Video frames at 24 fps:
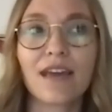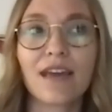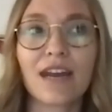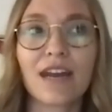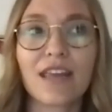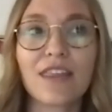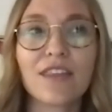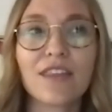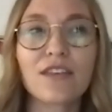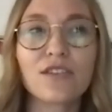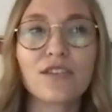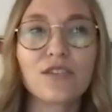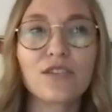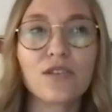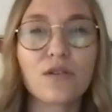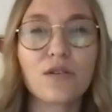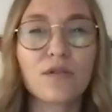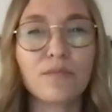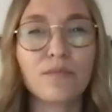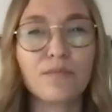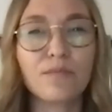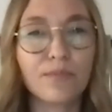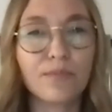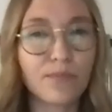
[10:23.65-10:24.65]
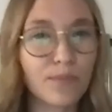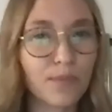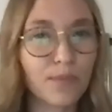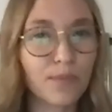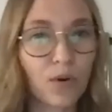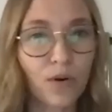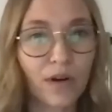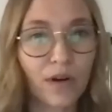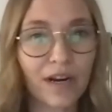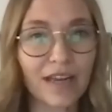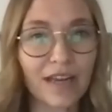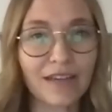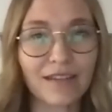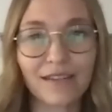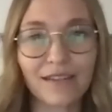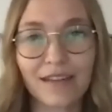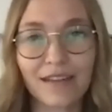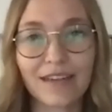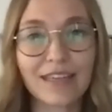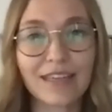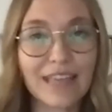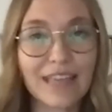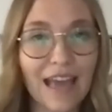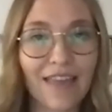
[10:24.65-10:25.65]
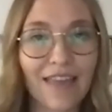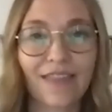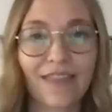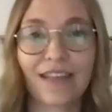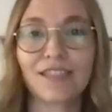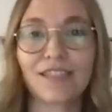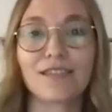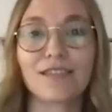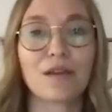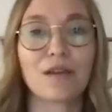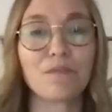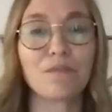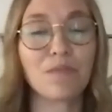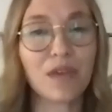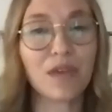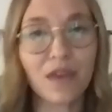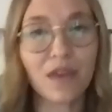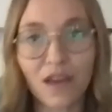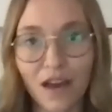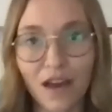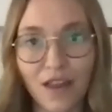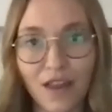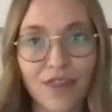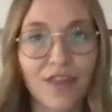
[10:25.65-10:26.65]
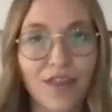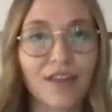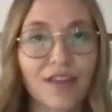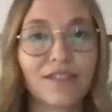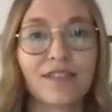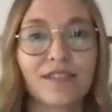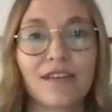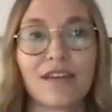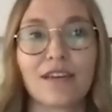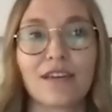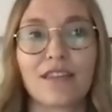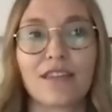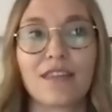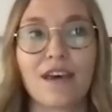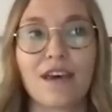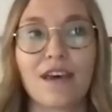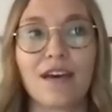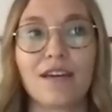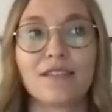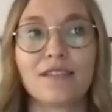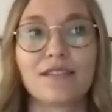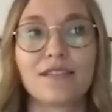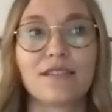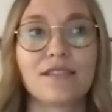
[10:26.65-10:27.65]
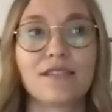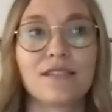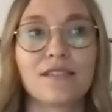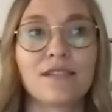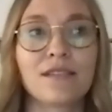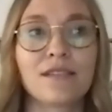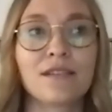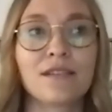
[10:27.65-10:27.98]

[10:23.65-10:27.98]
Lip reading: And I think that's so important. And again, that's like being authentic. That's